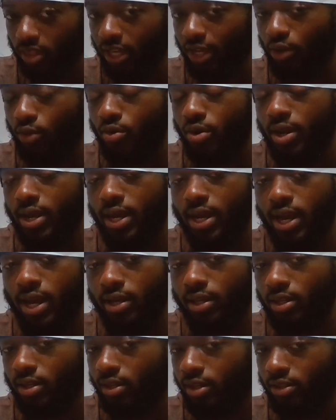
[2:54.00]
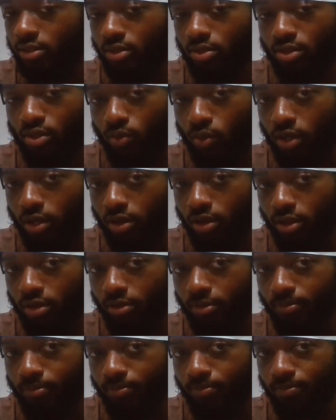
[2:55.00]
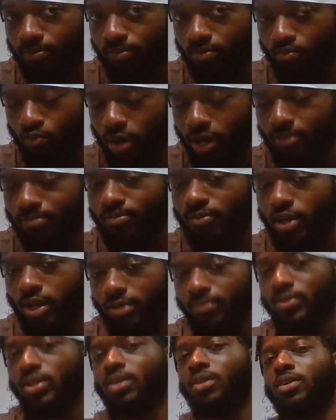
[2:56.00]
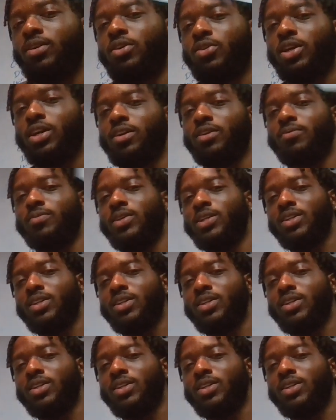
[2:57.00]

They are not connected to one another. Right. Okay, yeah.